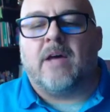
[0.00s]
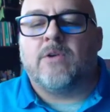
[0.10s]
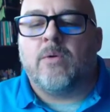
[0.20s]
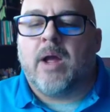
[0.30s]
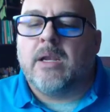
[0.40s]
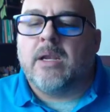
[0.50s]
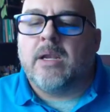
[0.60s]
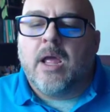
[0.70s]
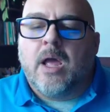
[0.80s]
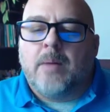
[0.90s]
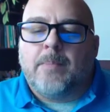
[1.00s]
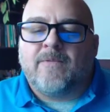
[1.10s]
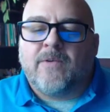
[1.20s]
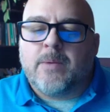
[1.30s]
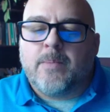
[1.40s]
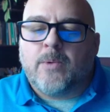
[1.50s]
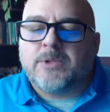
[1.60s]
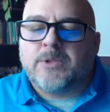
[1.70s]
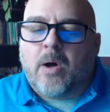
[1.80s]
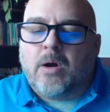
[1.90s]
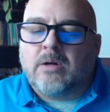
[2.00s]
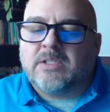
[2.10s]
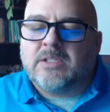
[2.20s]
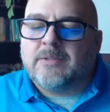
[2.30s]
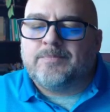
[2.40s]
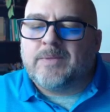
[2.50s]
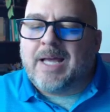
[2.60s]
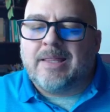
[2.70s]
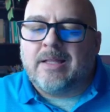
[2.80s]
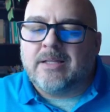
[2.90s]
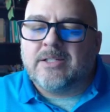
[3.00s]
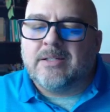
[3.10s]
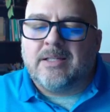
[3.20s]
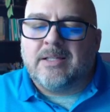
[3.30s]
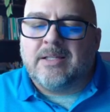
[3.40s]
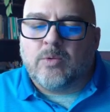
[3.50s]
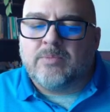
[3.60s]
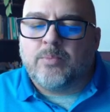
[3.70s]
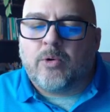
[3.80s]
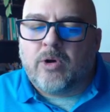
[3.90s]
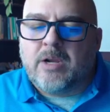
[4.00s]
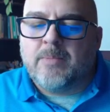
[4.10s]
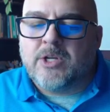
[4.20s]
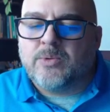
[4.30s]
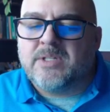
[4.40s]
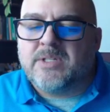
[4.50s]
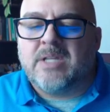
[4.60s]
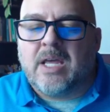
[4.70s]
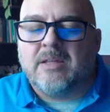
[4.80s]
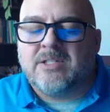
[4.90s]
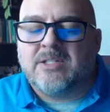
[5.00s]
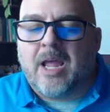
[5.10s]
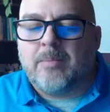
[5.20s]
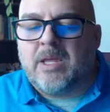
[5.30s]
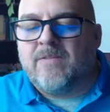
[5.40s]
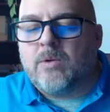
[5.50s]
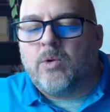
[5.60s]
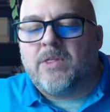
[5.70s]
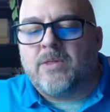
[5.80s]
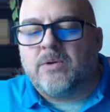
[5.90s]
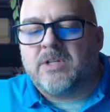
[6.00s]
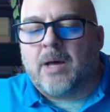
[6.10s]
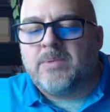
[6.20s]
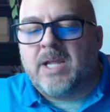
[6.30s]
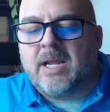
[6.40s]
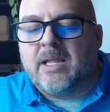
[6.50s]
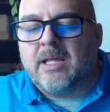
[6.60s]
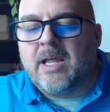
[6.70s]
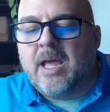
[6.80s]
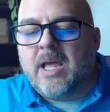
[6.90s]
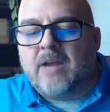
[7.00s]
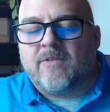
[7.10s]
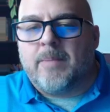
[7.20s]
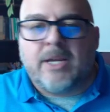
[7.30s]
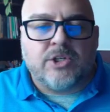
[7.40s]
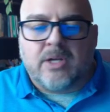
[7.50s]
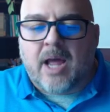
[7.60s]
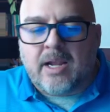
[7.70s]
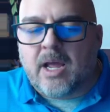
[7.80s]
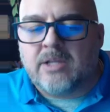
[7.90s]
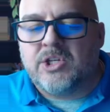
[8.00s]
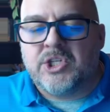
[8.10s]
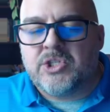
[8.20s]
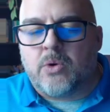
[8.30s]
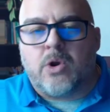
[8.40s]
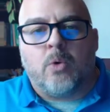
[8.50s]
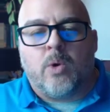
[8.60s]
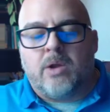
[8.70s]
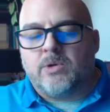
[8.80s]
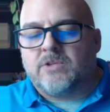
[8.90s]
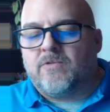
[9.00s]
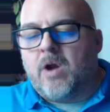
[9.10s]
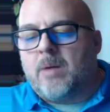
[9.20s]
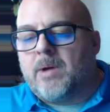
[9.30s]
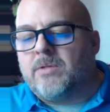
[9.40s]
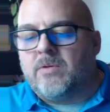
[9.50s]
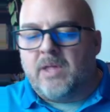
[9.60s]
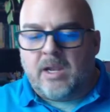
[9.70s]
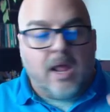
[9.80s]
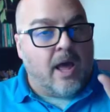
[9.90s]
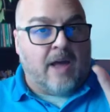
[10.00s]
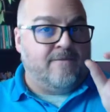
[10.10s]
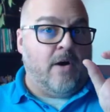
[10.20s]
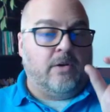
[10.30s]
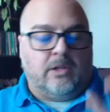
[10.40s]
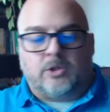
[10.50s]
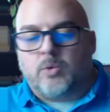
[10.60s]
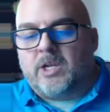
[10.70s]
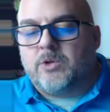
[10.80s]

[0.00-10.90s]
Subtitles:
But for the most part, I think this one pretty much would stay the same. Even with those updated information, I just don't know when it was from, other than I found a little 2022 there.